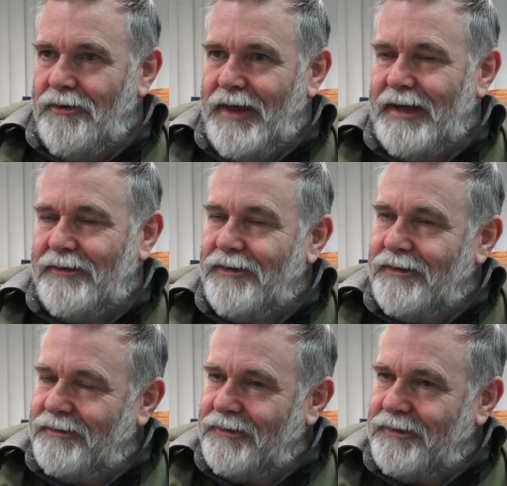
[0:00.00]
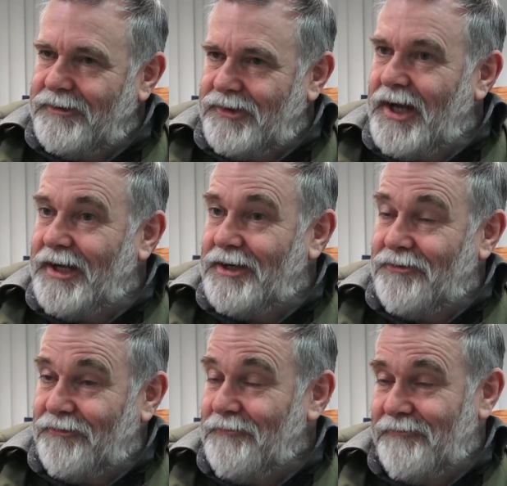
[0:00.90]
on that
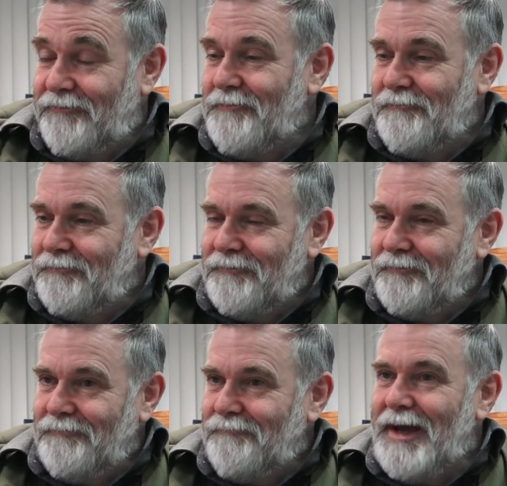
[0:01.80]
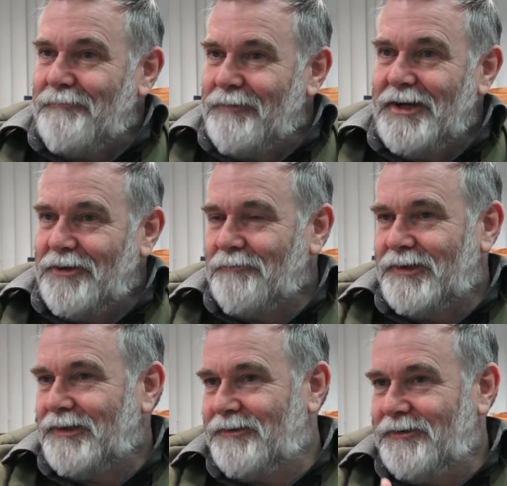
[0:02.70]
change from, from man-made
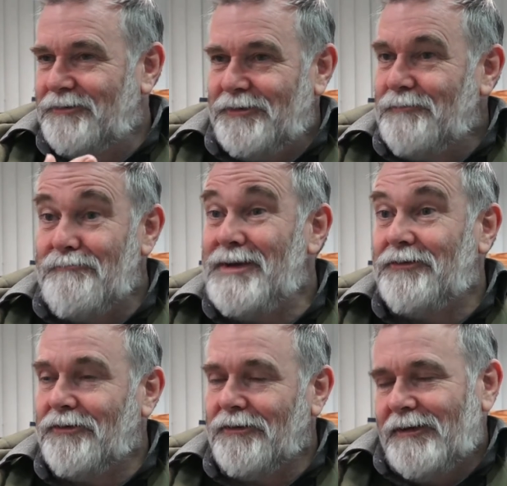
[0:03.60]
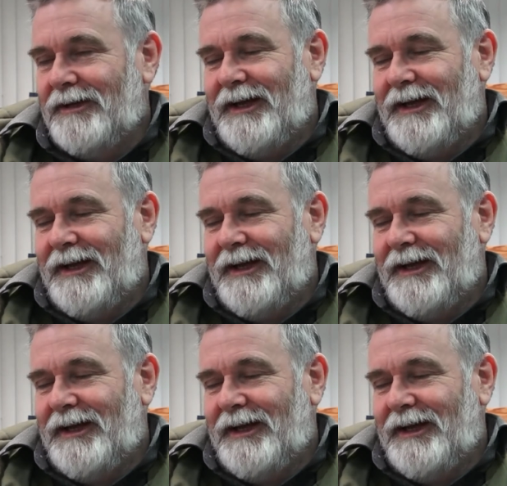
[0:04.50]
object to, to mineral.